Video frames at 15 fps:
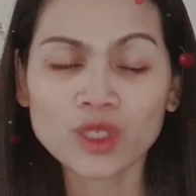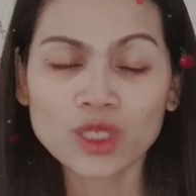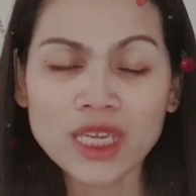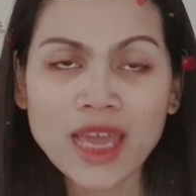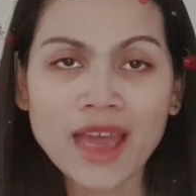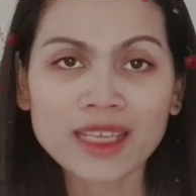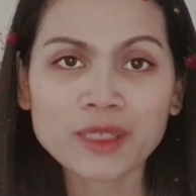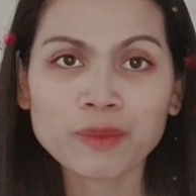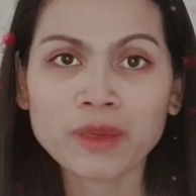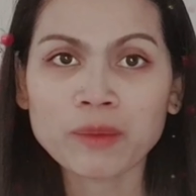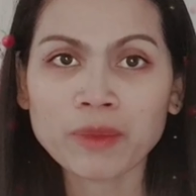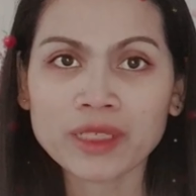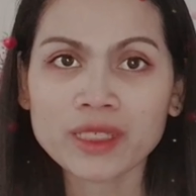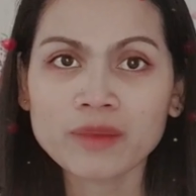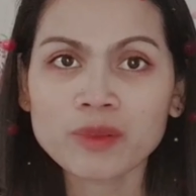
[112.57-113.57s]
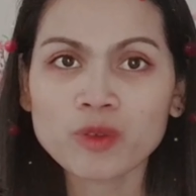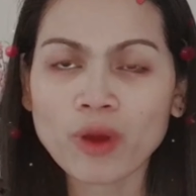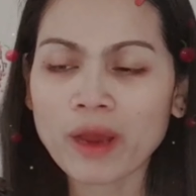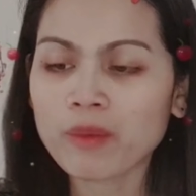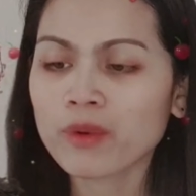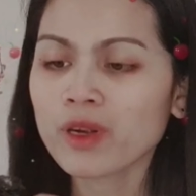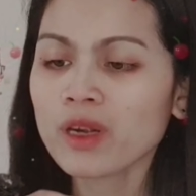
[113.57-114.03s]
has been my
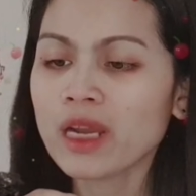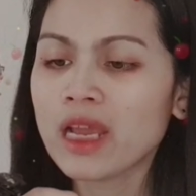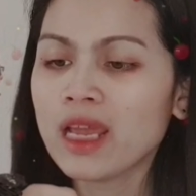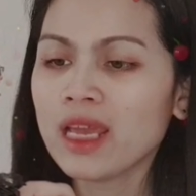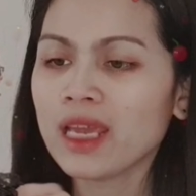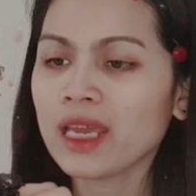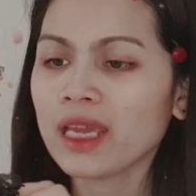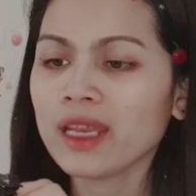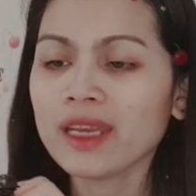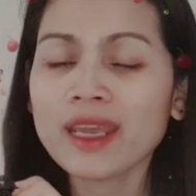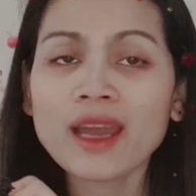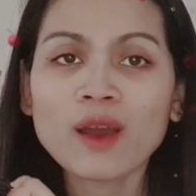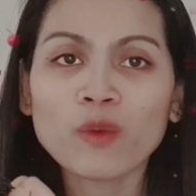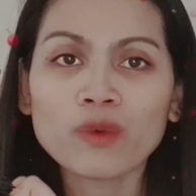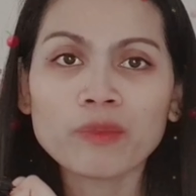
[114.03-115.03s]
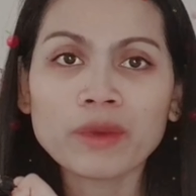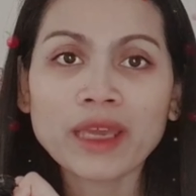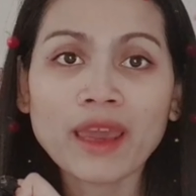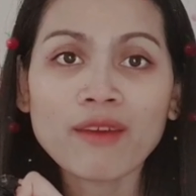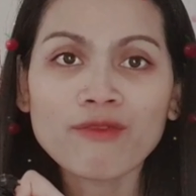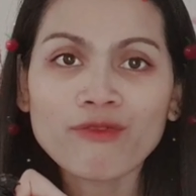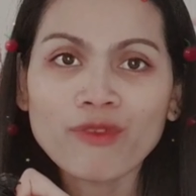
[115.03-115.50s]
subscriber, and yeah, we
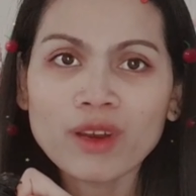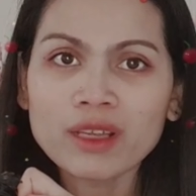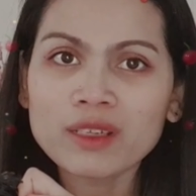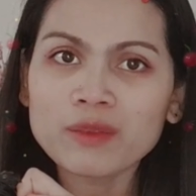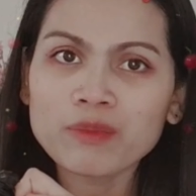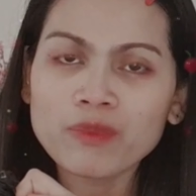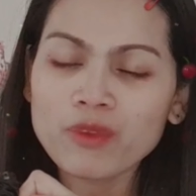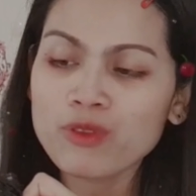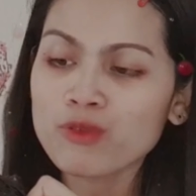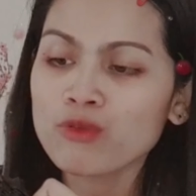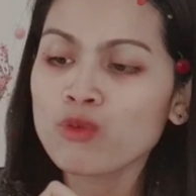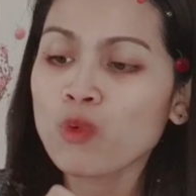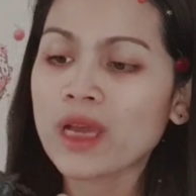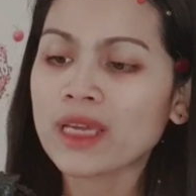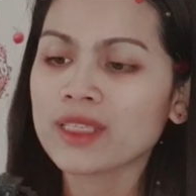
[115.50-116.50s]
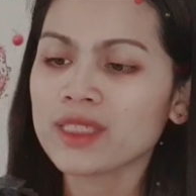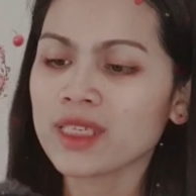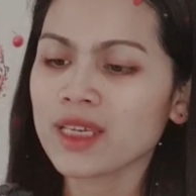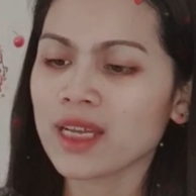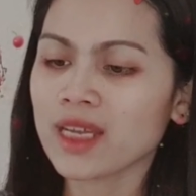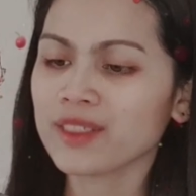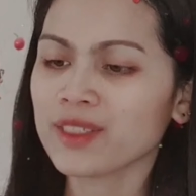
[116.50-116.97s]
became friends through YT
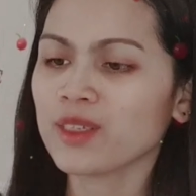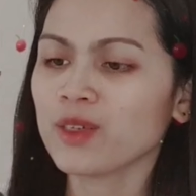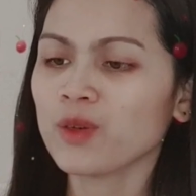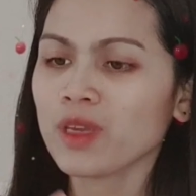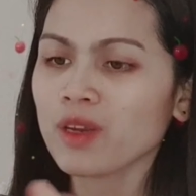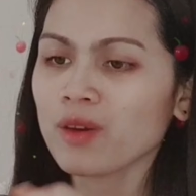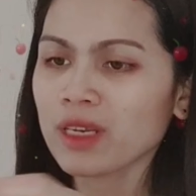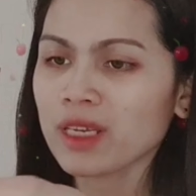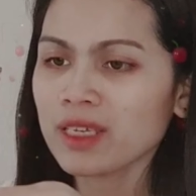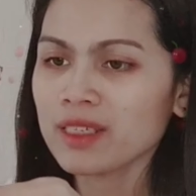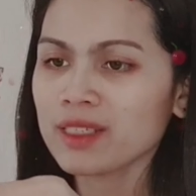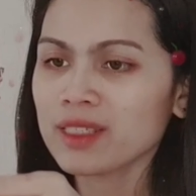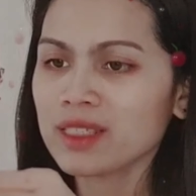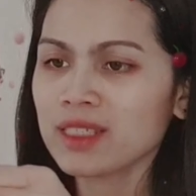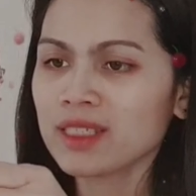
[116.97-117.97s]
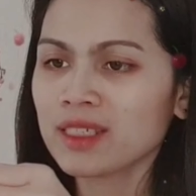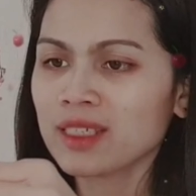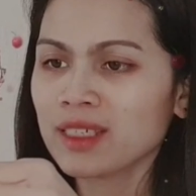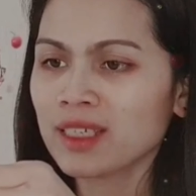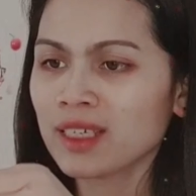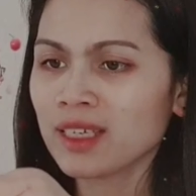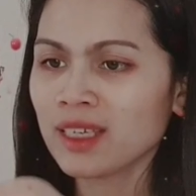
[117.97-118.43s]
guys. So here it is.
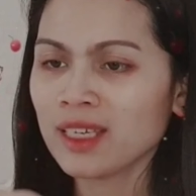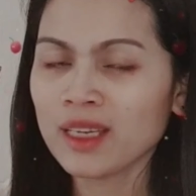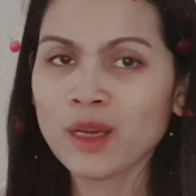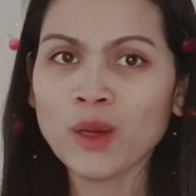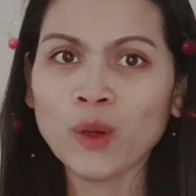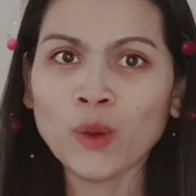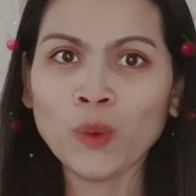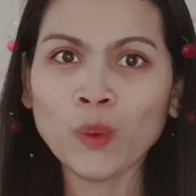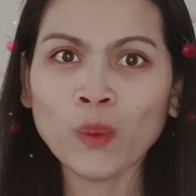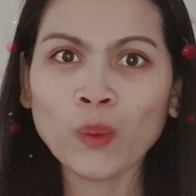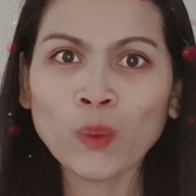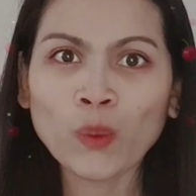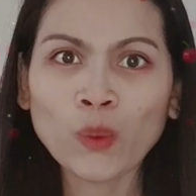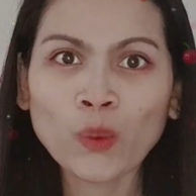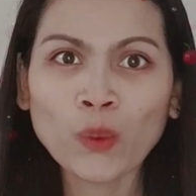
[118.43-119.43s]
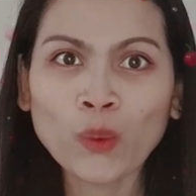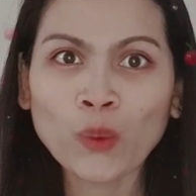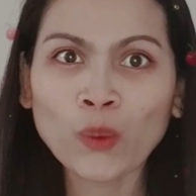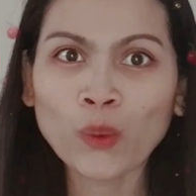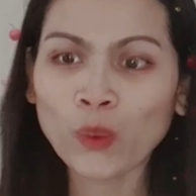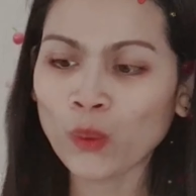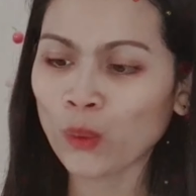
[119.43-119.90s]

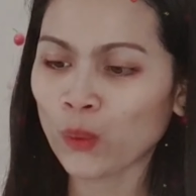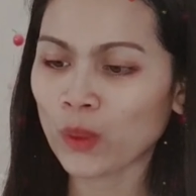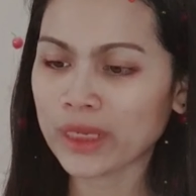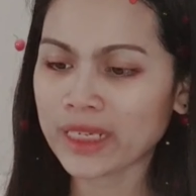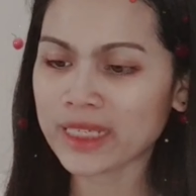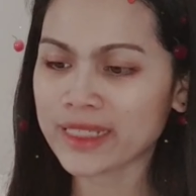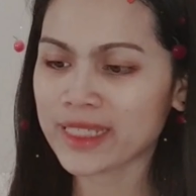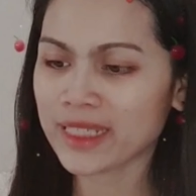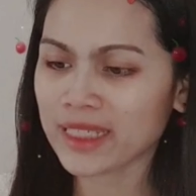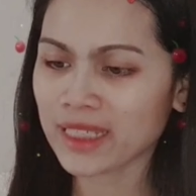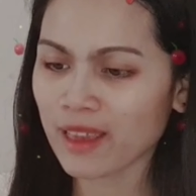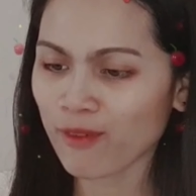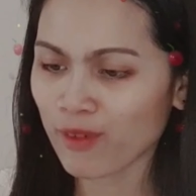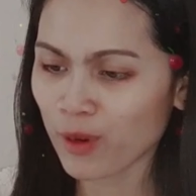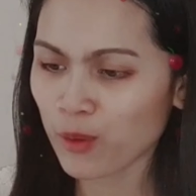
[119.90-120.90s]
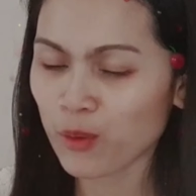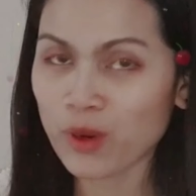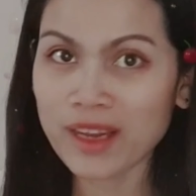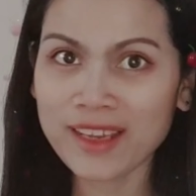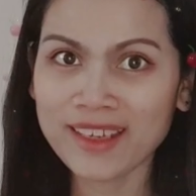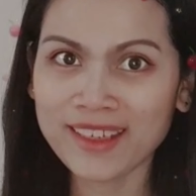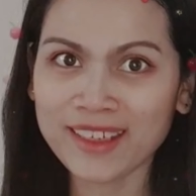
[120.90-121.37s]
Oh, except
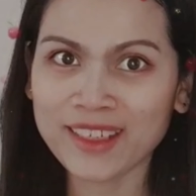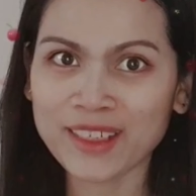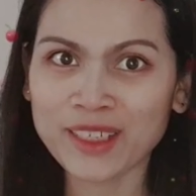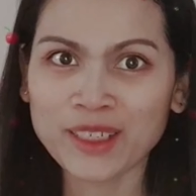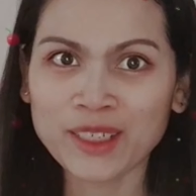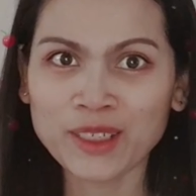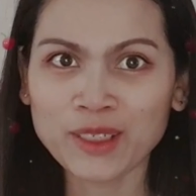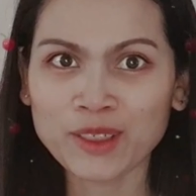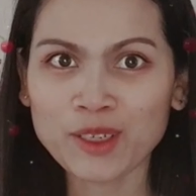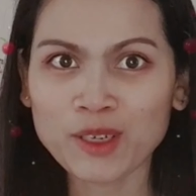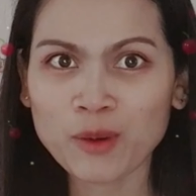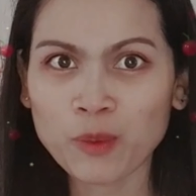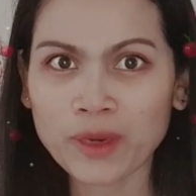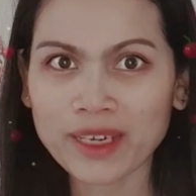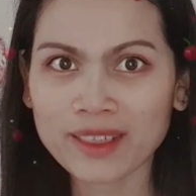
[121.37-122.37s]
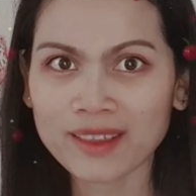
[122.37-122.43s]
everyone, do you know what it